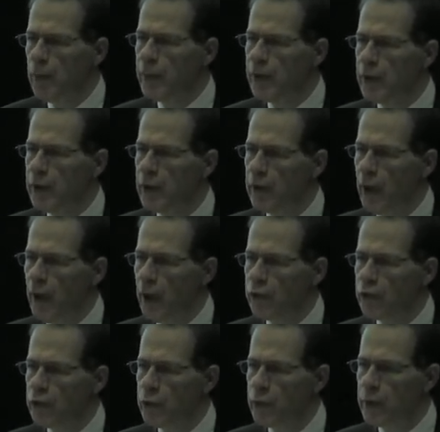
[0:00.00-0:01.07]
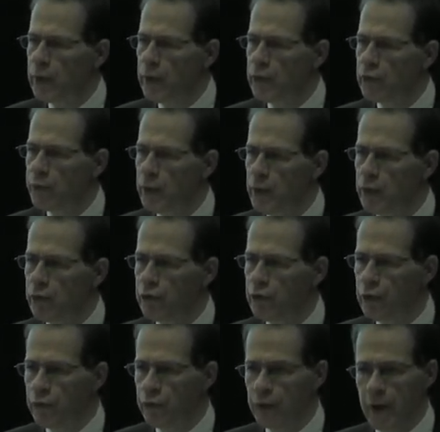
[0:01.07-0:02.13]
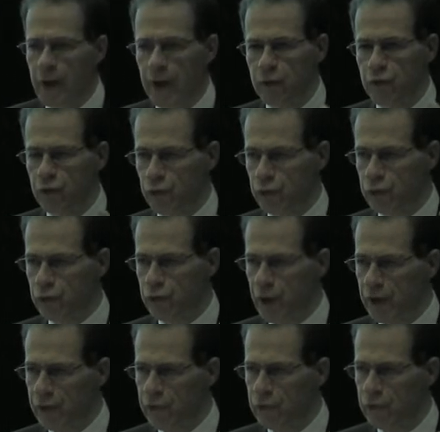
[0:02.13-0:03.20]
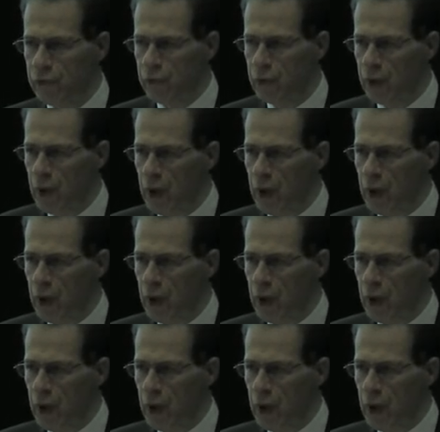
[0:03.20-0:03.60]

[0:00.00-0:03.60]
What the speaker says: be experiencing financial stress